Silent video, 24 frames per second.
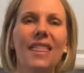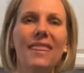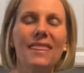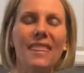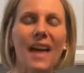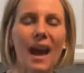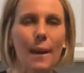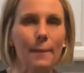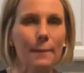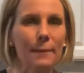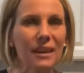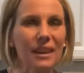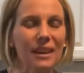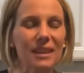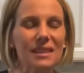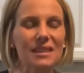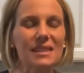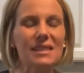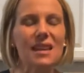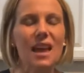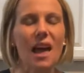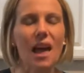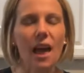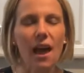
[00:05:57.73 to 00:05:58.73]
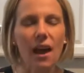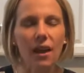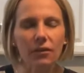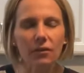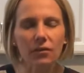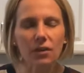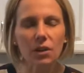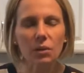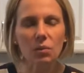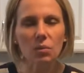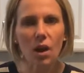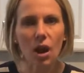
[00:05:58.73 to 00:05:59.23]
That means
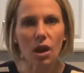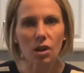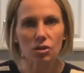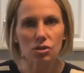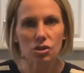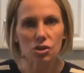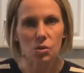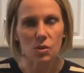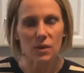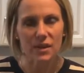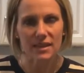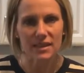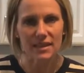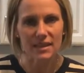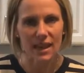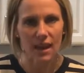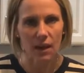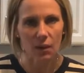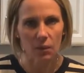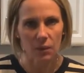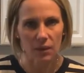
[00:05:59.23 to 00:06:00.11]
every wrong choice that